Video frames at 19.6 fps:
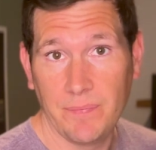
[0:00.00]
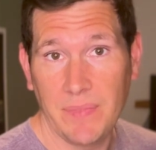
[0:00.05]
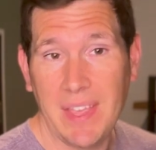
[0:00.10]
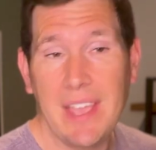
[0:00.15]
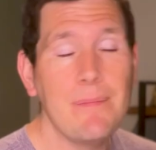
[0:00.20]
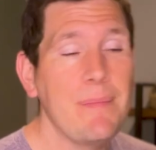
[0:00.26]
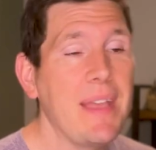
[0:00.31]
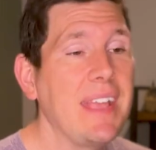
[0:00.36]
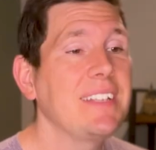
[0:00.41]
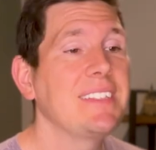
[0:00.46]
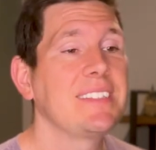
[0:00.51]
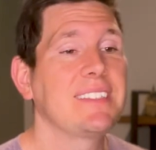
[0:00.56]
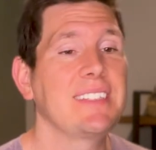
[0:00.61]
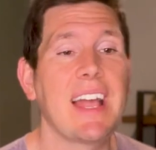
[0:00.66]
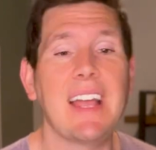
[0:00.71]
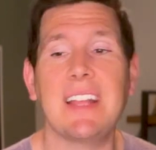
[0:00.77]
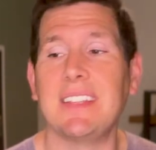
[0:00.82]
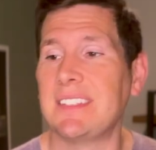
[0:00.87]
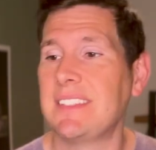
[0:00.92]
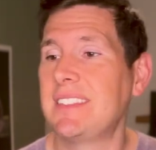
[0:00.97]
It makes
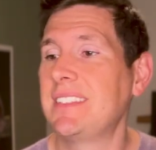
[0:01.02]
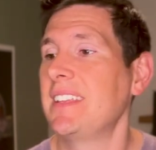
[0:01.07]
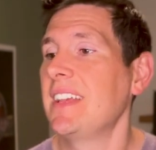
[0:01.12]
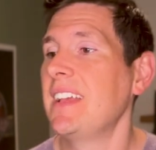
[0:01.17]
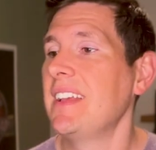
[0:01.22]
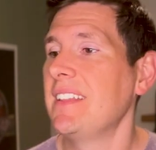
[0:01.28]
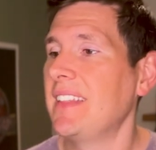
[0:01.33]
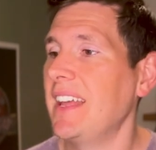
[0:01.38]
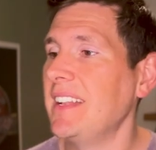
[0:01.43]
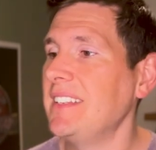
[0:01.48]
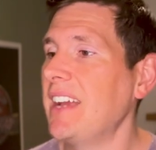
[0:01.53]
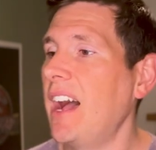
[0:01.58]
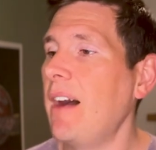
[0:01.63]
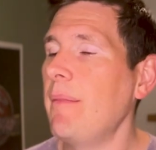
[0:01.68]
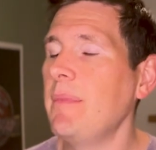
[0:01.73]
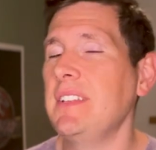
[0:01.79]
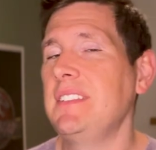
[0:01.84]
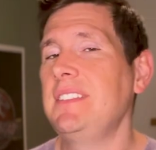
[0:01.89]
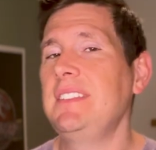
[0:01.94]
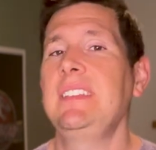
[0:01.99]
sense that
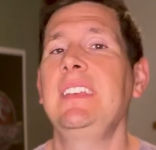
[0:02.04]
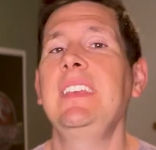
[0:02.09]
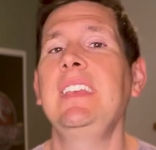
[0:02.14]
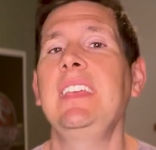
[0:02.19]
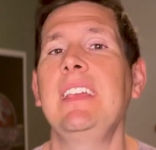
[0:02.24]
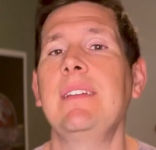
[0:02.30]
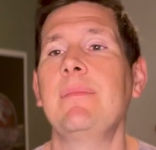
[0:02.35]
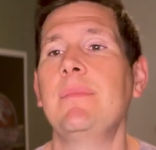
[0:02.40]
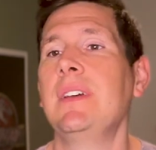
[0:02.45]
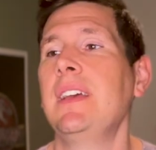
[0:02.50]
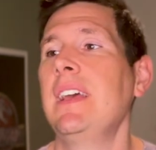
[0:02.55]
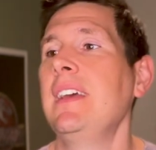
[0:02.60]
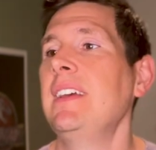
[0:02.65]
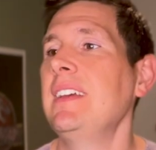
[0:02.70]
Dominus' team